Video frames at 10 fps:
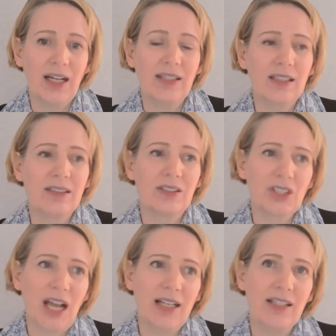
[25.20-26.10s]
I think the
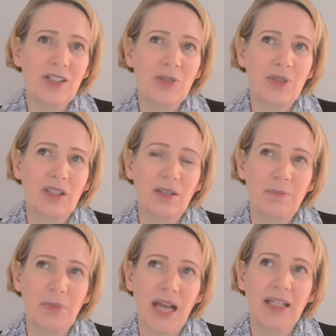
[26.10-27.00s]
challenge with a
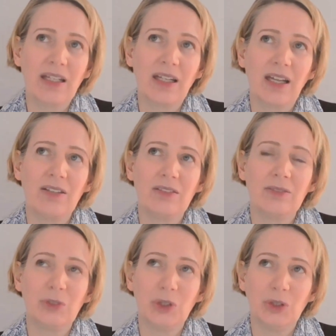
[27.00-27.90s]
blanket
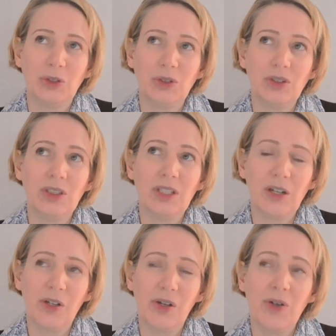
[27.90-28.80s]
rule,
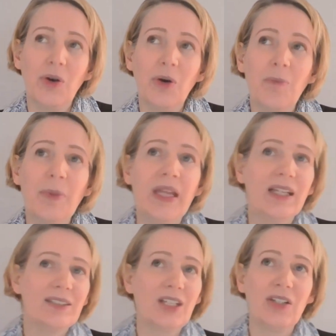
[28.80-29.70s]

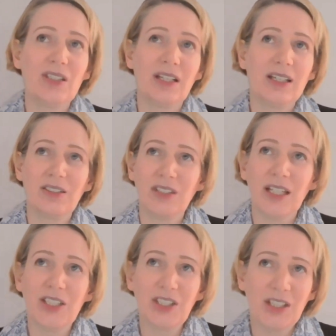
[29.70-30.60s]
albeit totally
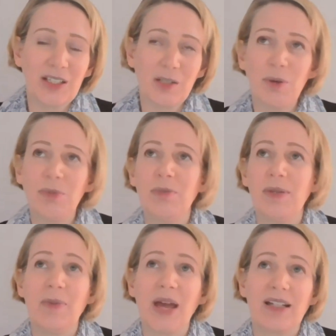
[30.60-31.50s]
acknowledged, it's
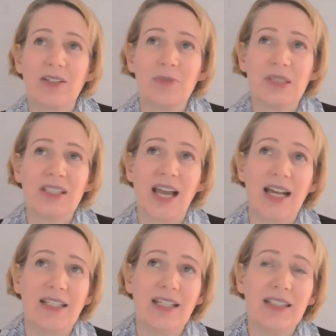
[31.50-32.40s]
probably where government's
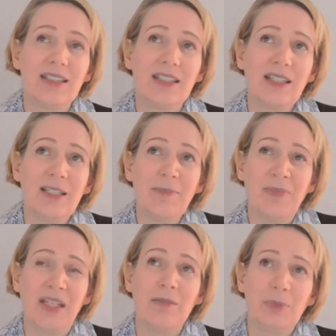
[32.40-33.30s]
headed
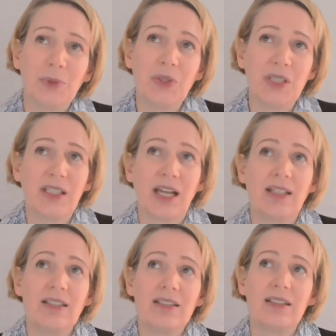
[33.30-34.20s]
in a broad
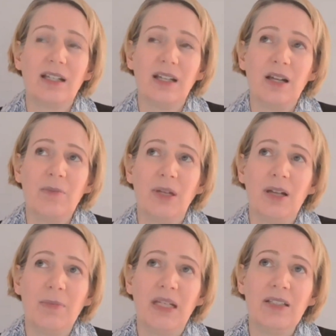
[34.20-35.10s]
sense, but
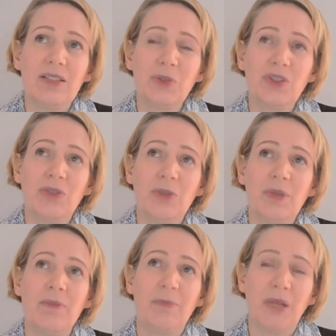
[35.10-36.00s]
it's sort of a
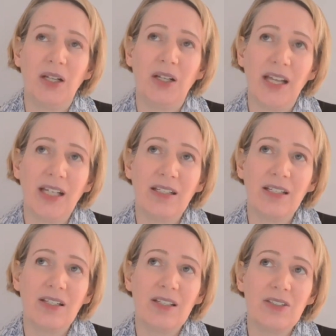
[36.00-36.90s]
bit
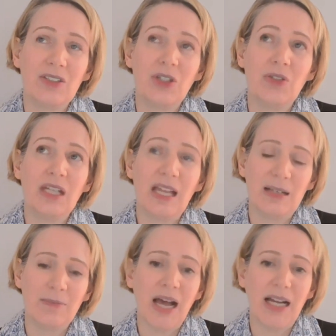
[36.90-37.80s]
blind to the
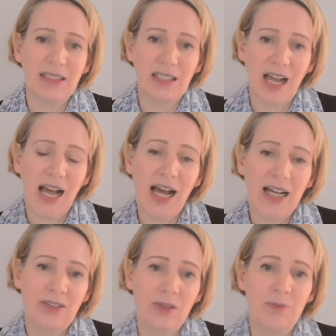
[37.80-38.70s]
impact it
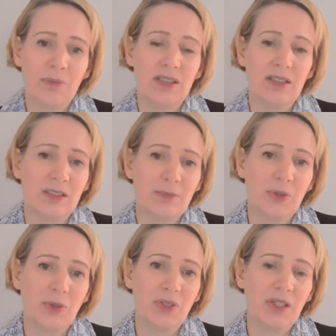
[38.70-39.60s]
has on business
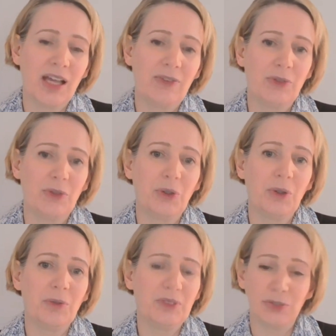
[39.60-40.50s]
models and
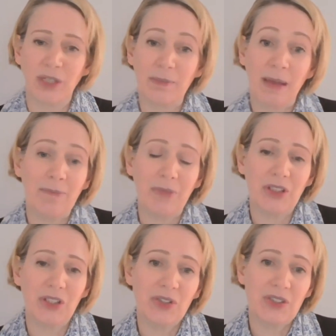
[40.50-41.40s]
therefore different
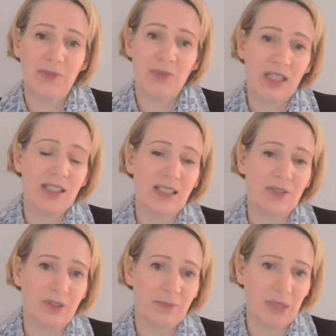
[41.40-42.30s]
members who sit within
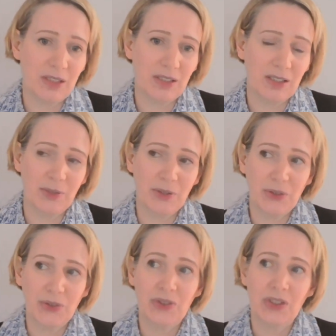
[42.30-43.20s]
different business
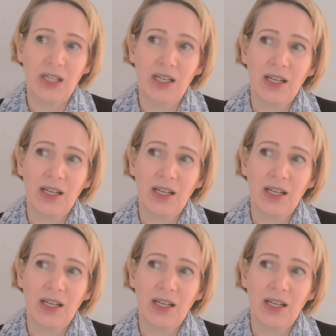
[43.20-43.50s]
models.